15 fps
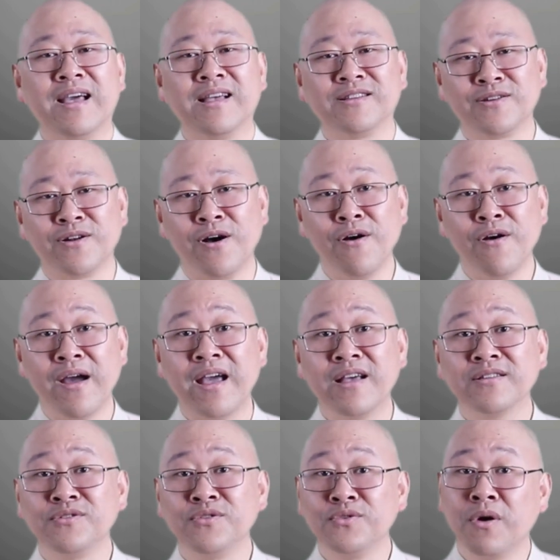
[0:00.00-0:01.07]
as long
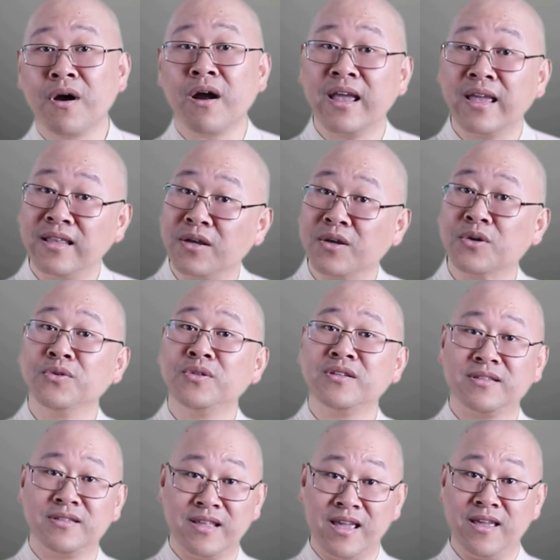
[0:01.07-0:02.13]
as you are in a good
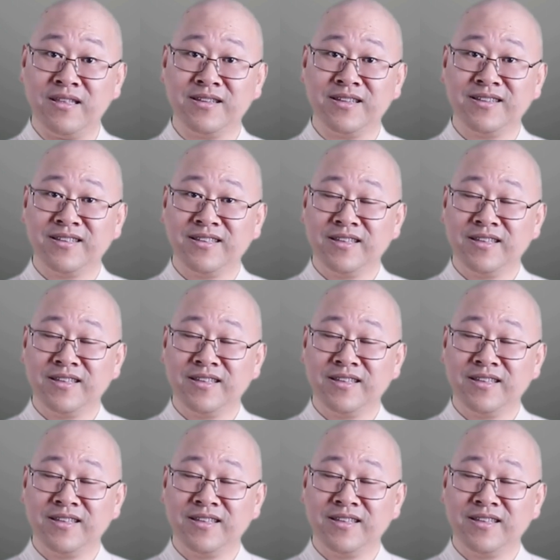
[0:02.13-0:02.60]
state.